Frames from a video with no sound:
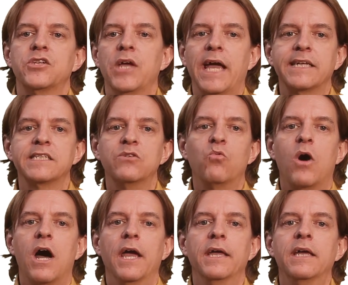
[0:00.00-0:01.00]
to x and
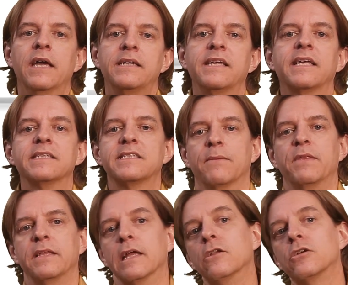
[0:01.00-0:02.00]
y to get
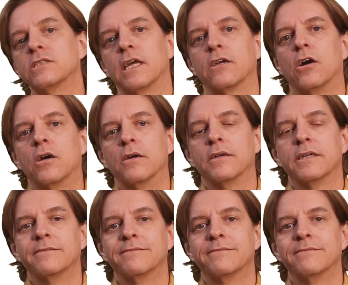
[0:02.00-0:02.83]
something that looks like a heart.